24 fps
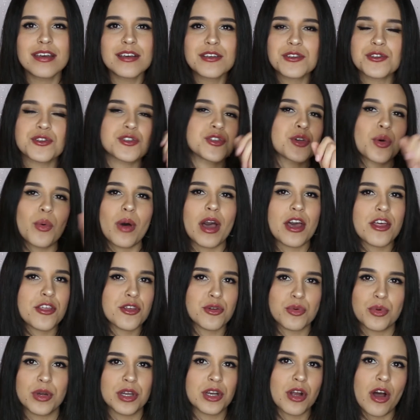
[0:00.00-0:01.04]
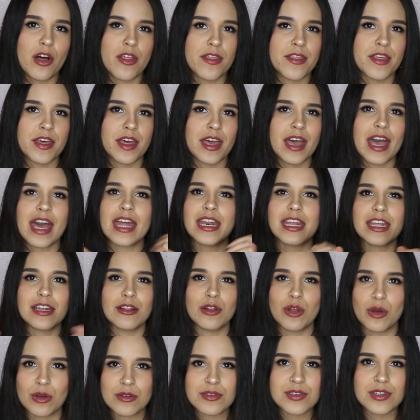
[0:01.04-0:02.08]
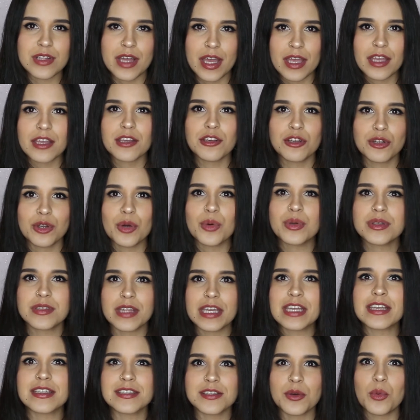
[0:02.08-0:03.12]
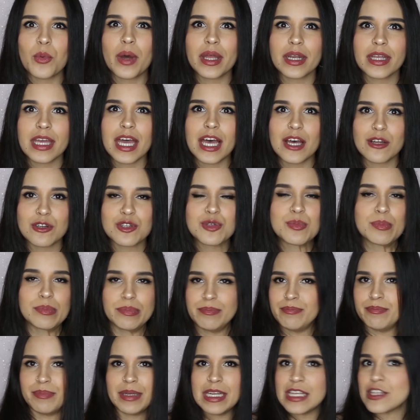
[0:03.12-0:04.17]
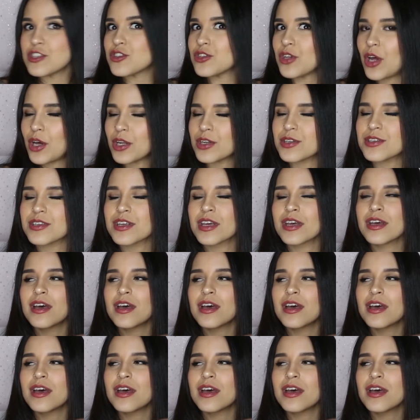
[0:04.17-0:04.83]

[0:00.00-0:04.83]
so I threw it on there, and it looks like, it's like it's a white couch, but it's not.